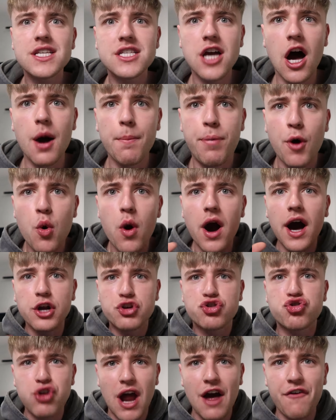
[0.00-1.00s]
example, a
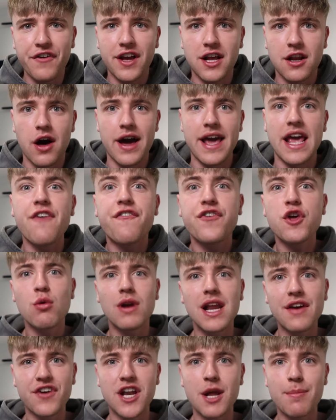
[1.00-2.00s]
traffic light. If
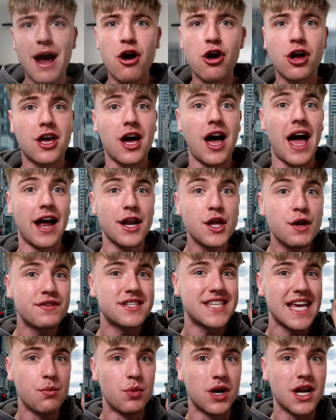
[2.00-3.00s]
you live in America and
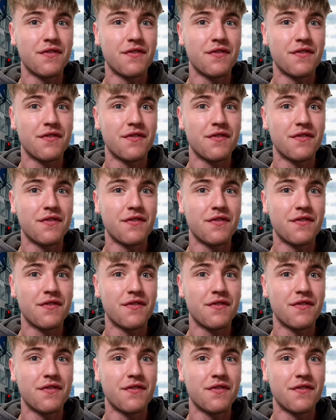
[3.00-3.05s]
you've seen